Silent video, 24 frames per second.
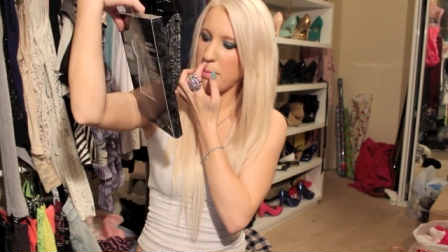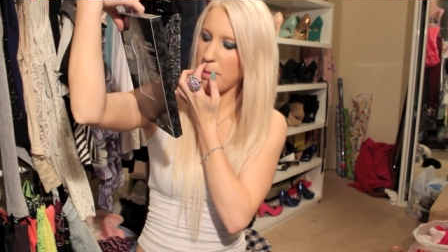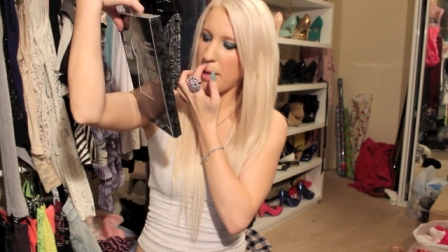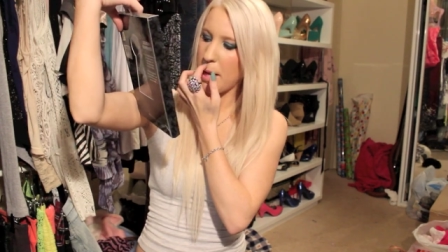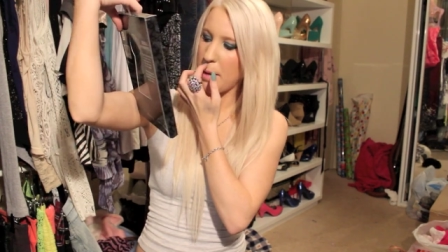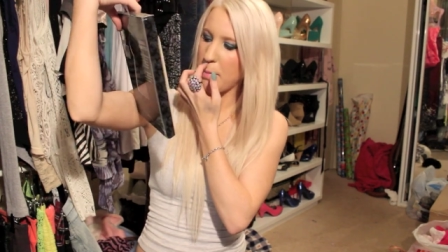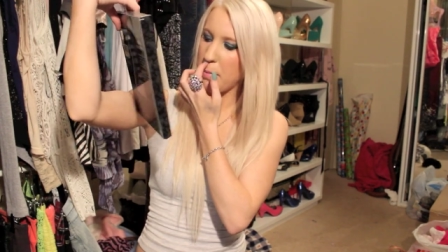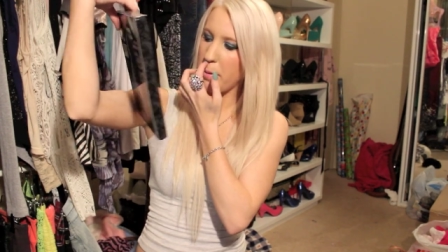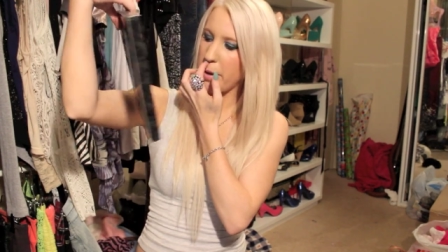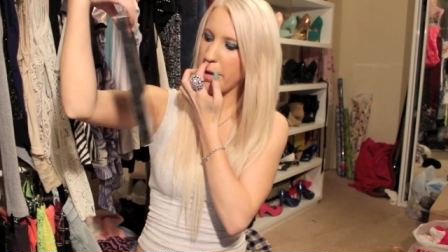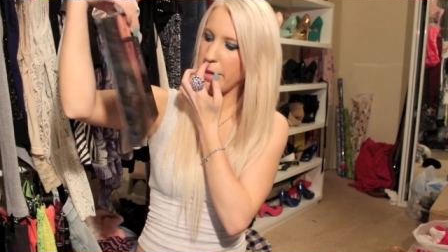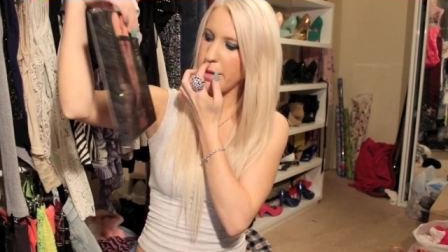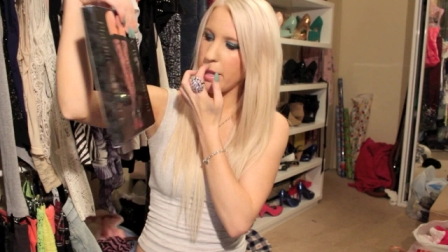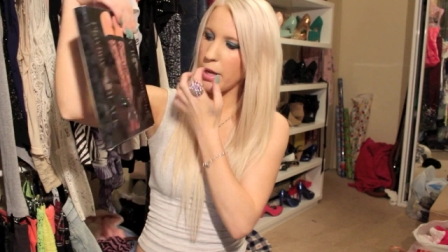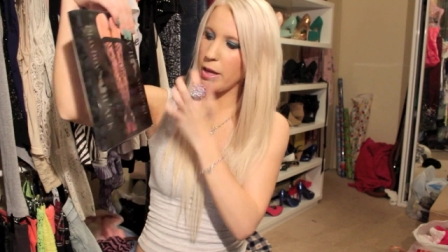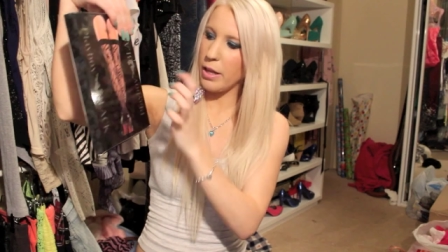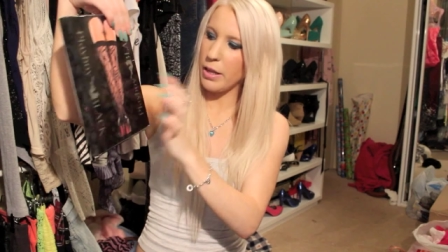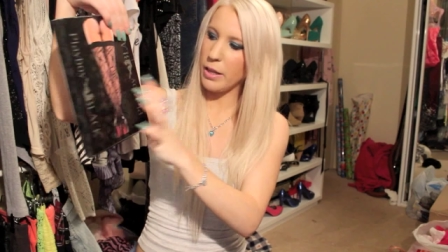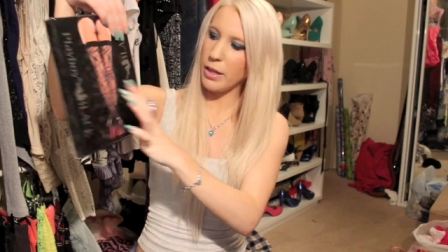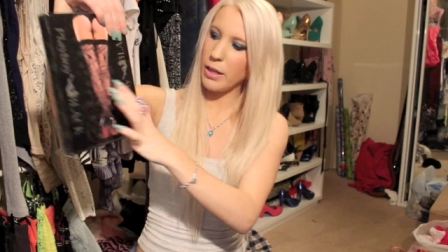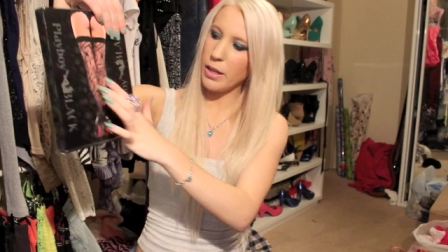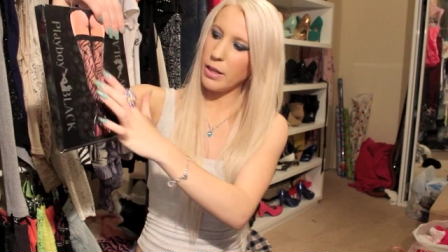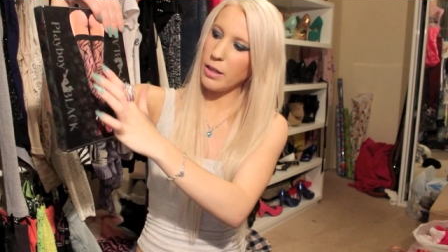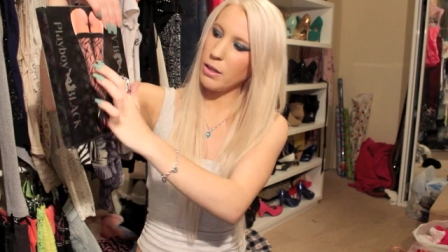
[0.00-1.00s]
Playboy and they
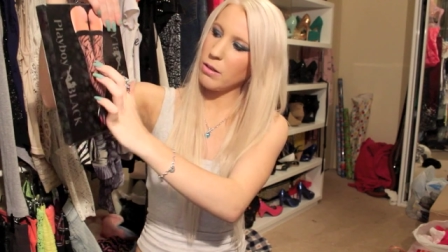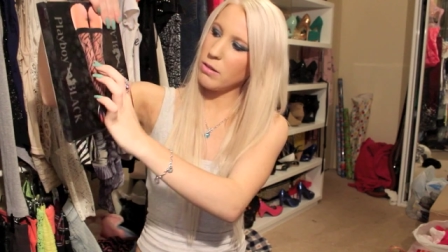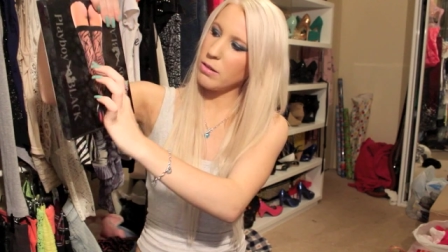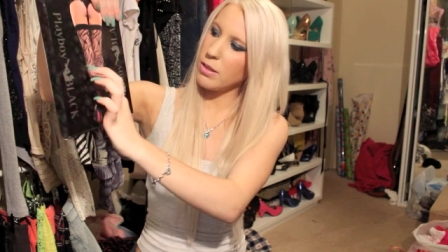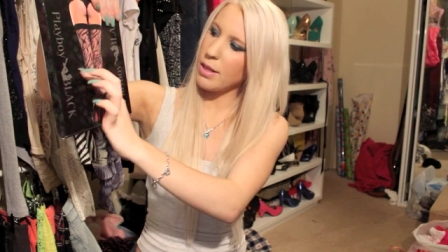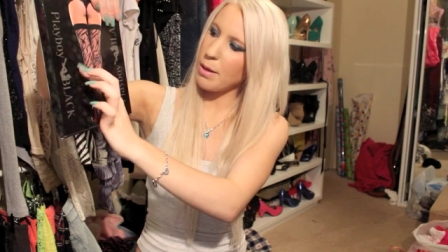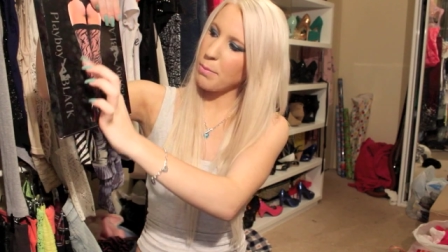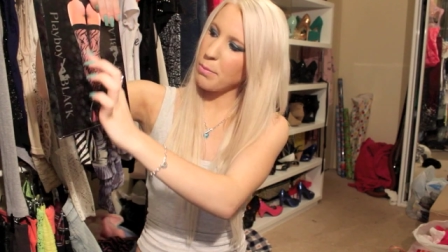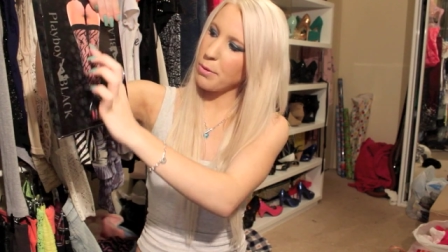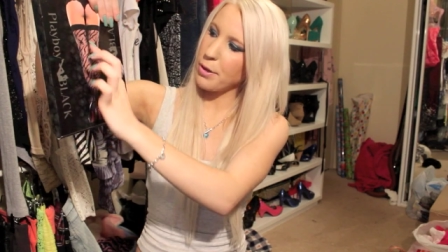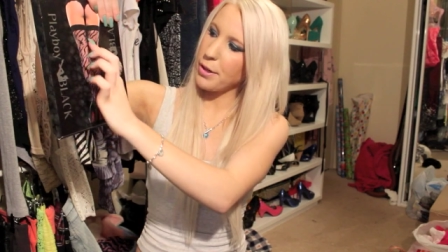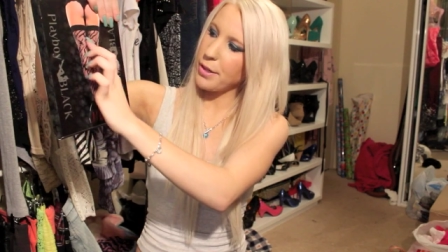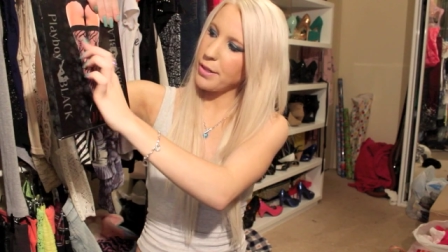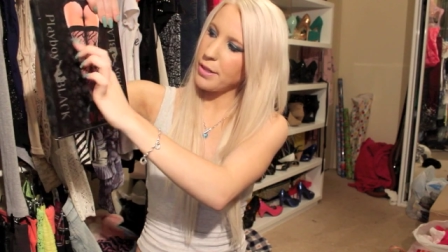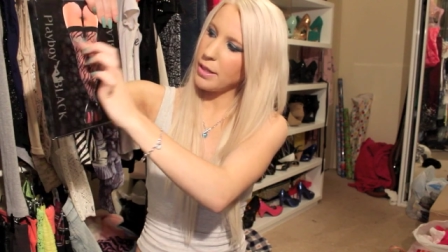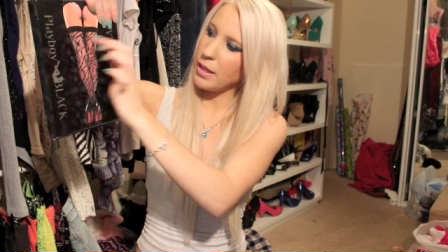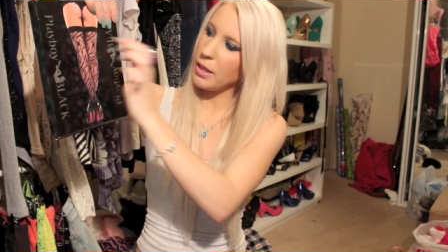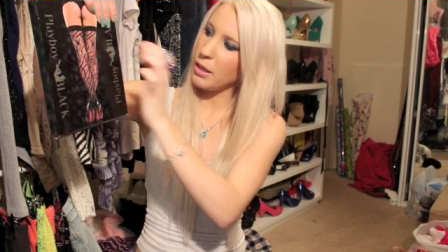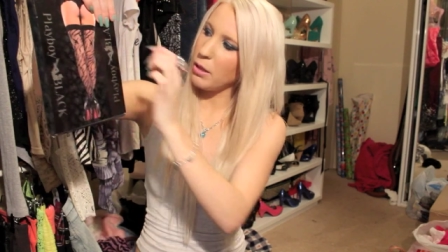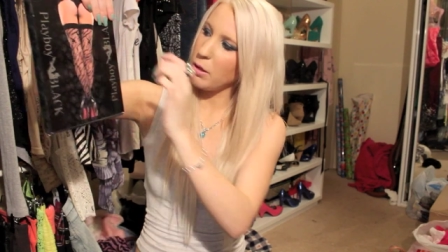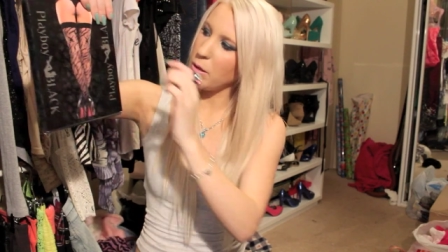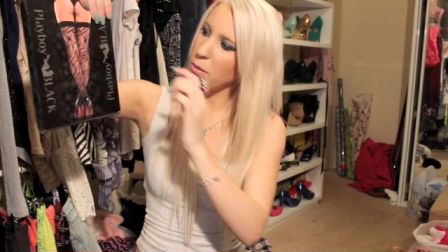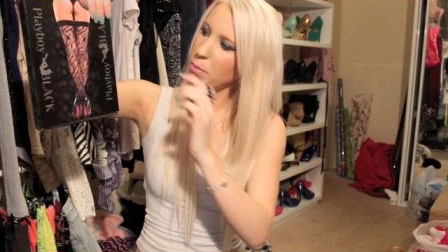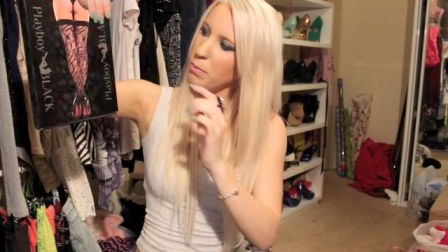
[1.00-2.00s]
got like little zebras
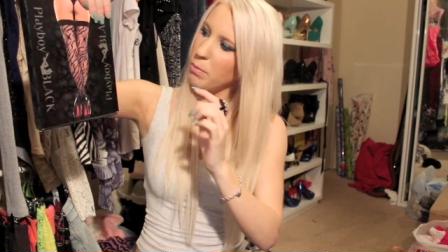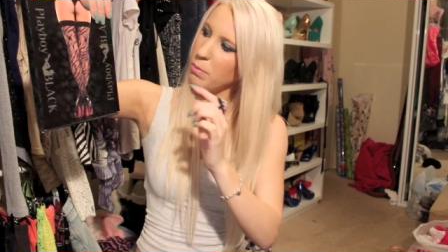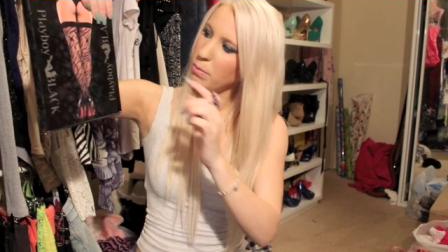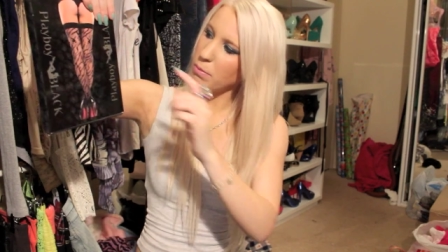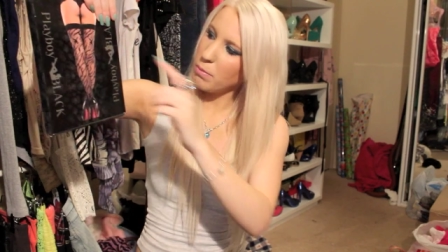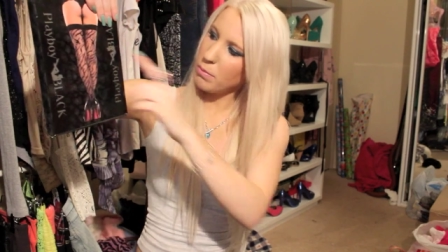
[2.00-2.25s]
and little